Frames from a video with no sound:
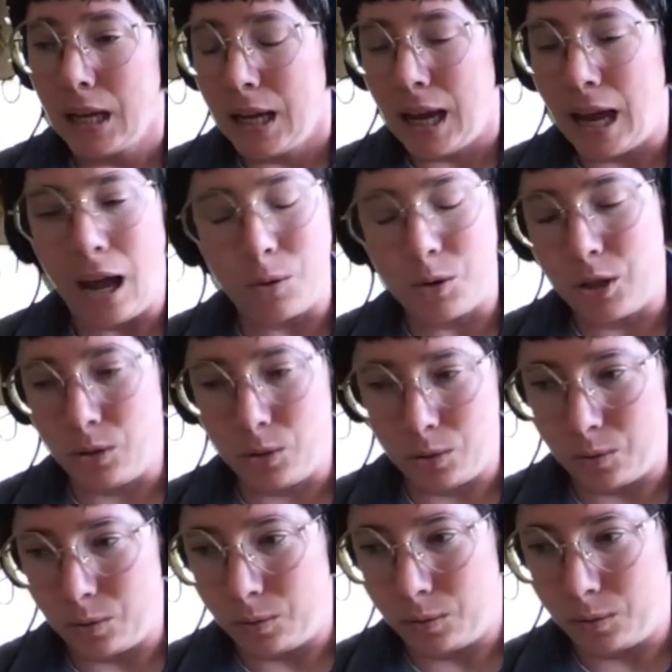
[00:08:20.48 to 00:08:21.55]
how do
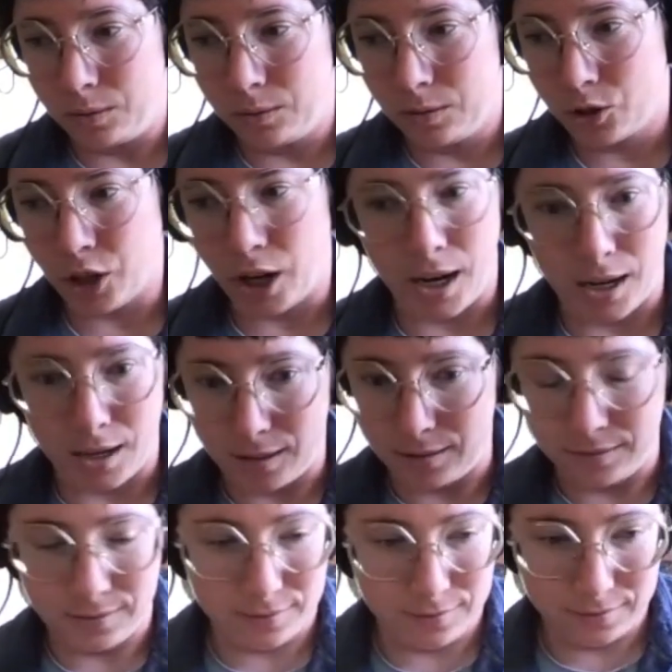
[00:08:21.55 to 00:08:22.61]
you try
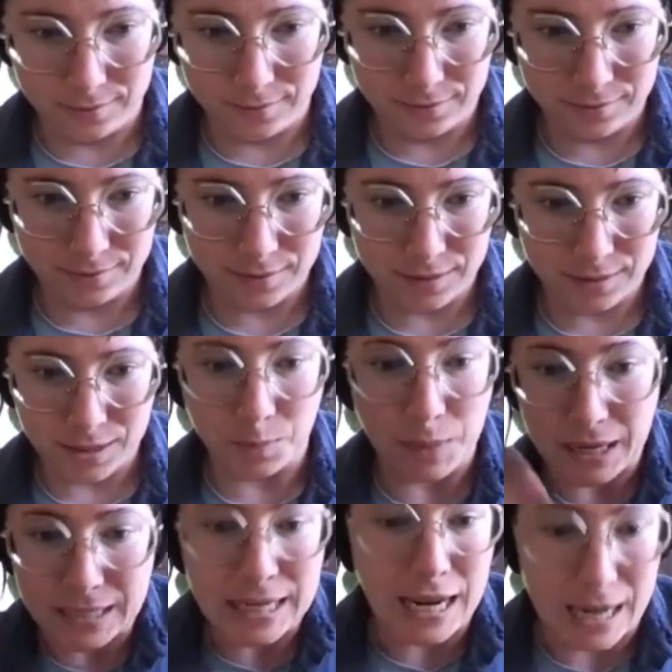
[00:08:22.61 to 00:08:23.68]
and
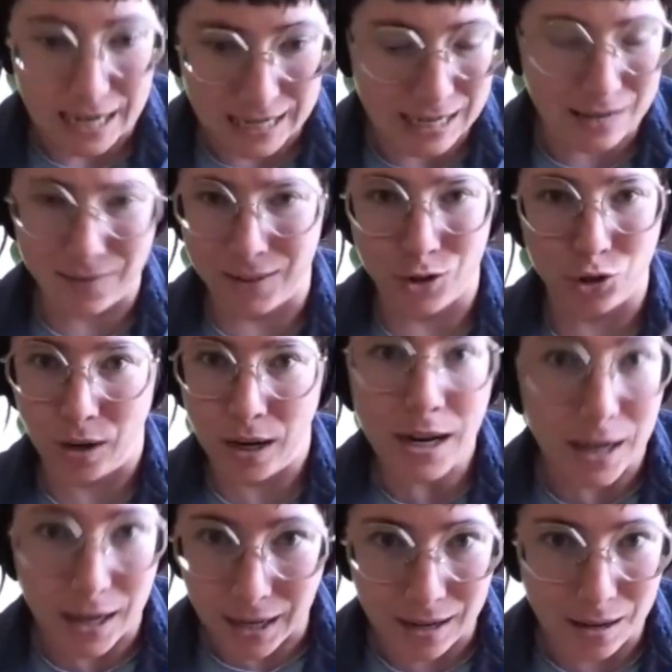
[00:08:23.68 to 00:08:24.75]
maintain even
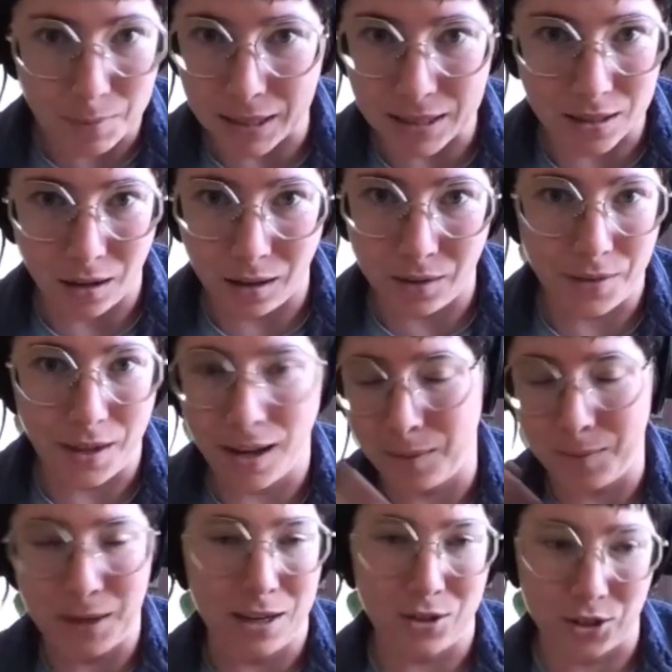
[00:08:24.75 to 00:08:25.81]
training amidst all of that? I
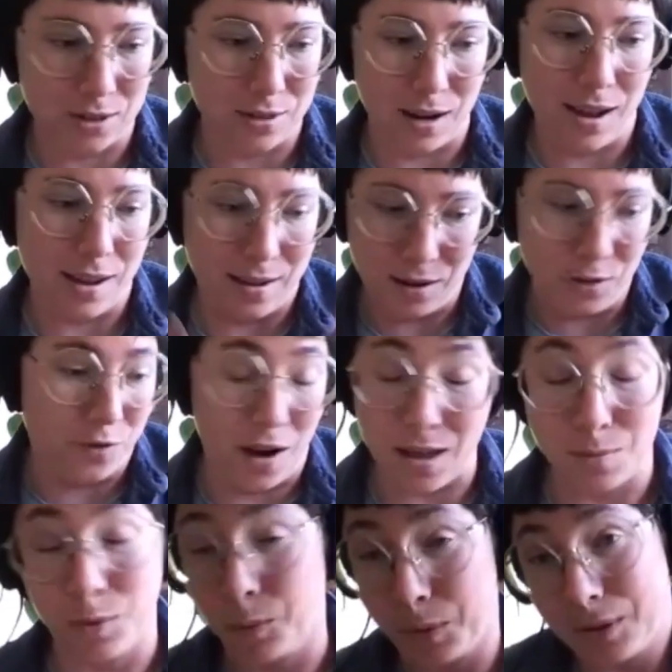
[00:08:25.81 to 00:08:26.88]
mean, it's just
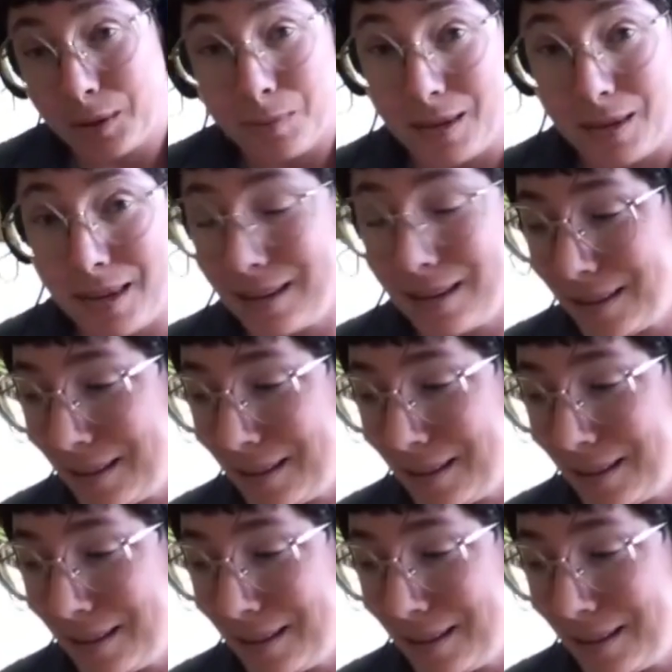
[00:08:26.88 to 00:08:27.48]
unfathomable to me.